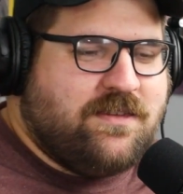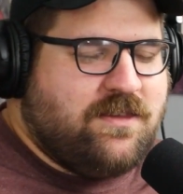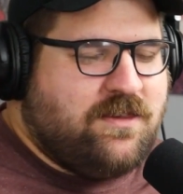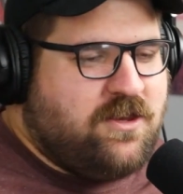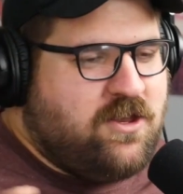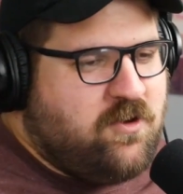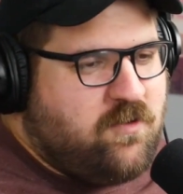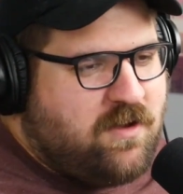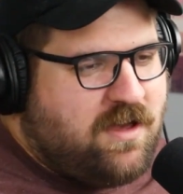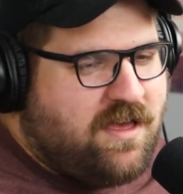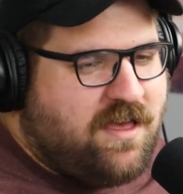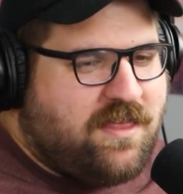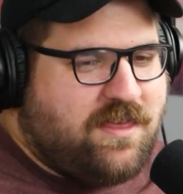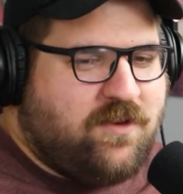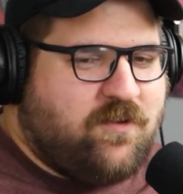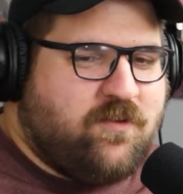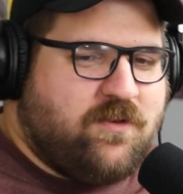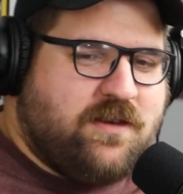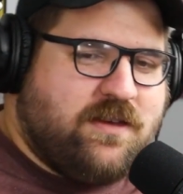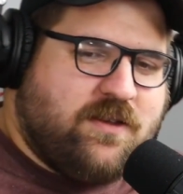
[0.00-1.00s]
new
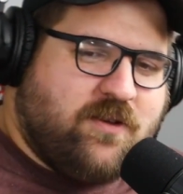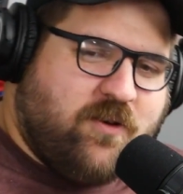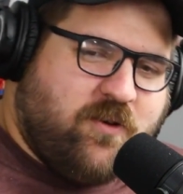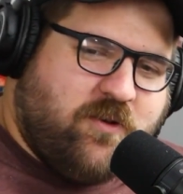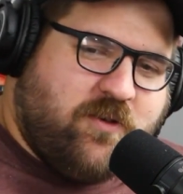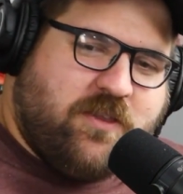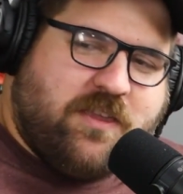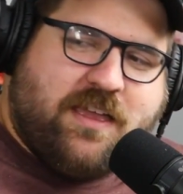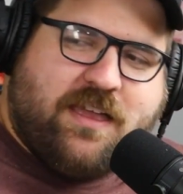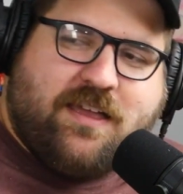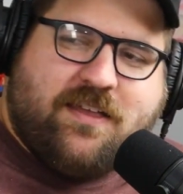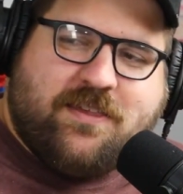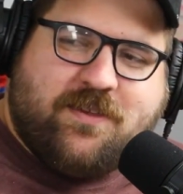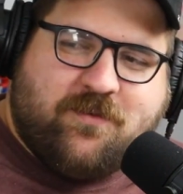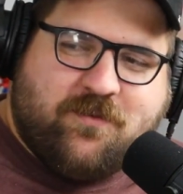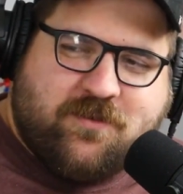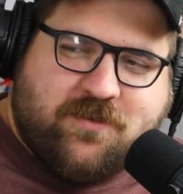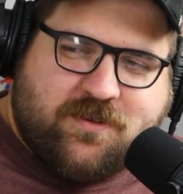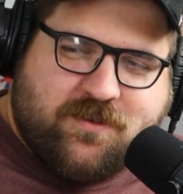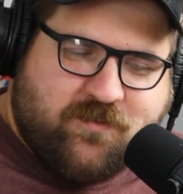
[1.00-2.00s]
Hollywood, old
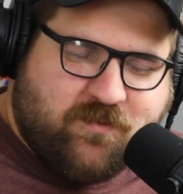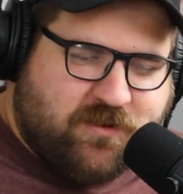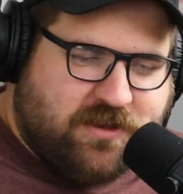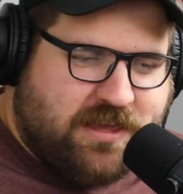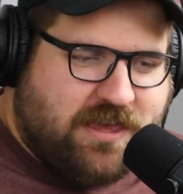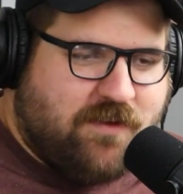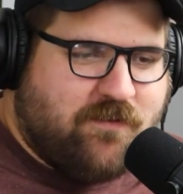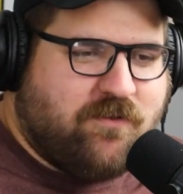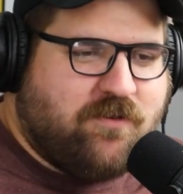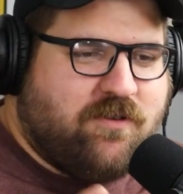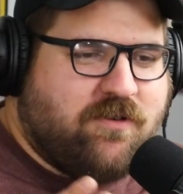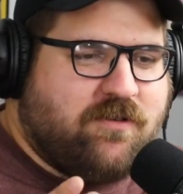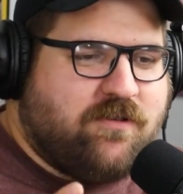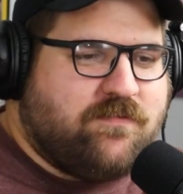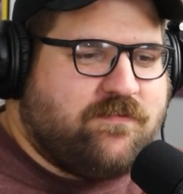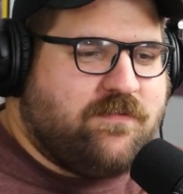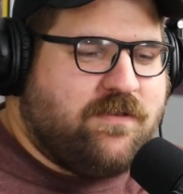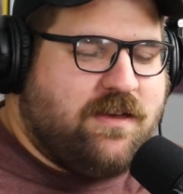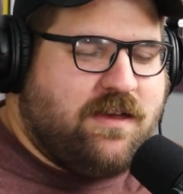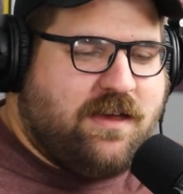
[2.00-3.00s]
Hollywood, whatever.